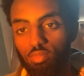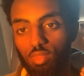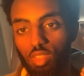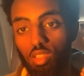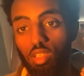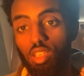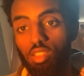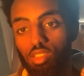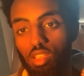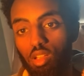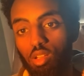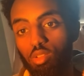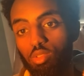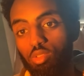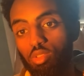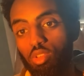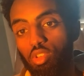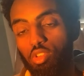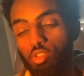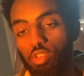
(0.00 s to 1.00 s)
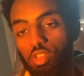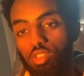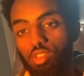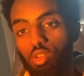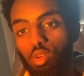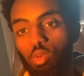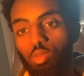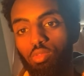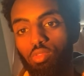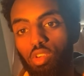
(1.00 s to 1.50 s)
And that's how you create
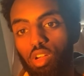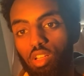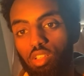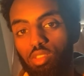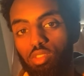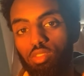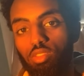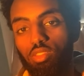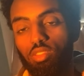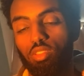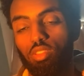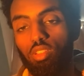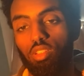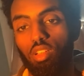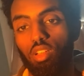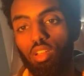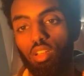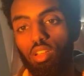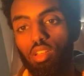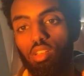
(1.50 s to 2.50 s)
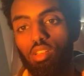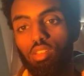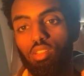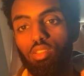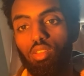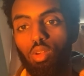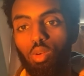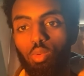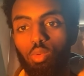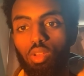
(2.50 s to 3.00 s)
your own value and
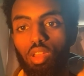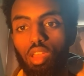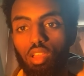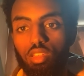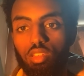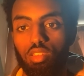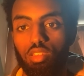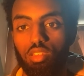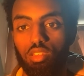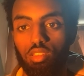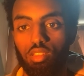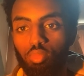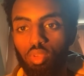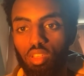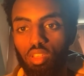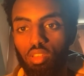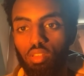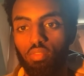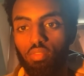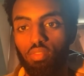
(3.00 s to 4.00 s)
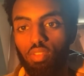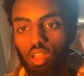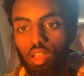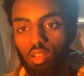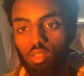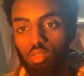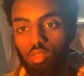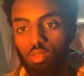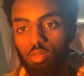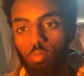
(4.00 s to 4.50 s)
your own legacy. Bring
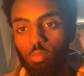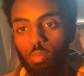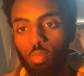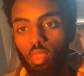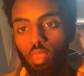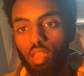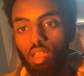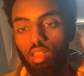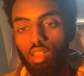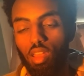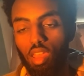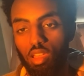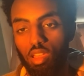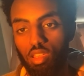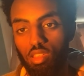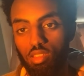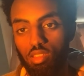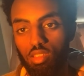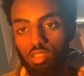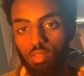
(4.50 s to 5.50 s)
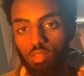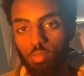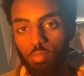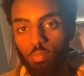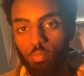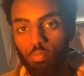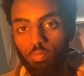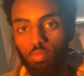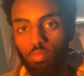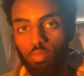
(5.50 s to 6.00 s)
value and legacy
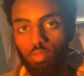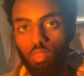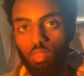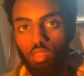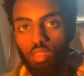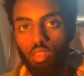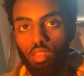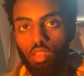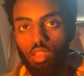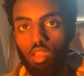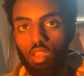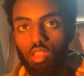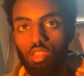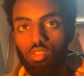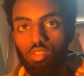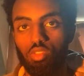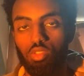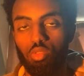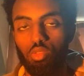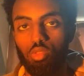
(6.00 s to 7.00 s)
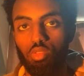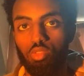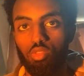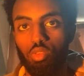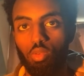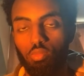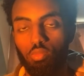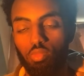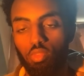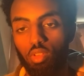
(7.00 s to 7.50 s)
into
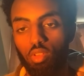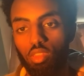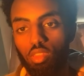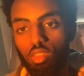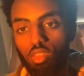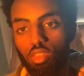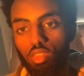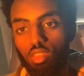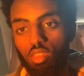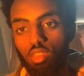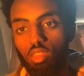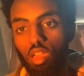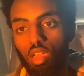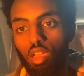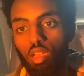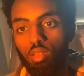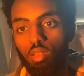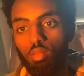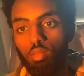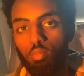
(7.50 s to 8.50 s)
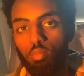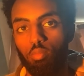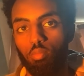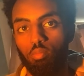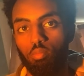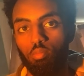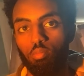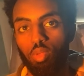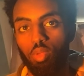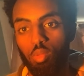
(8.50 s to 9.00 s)
something that
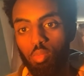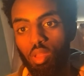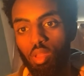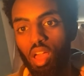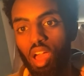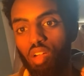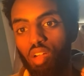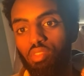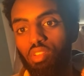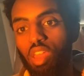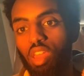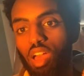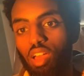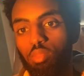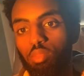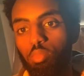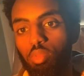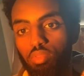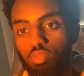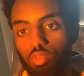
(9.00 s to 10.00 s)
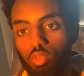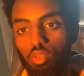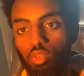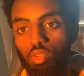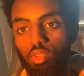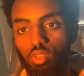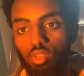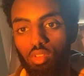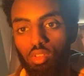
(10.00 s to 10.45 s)
people haven't had before.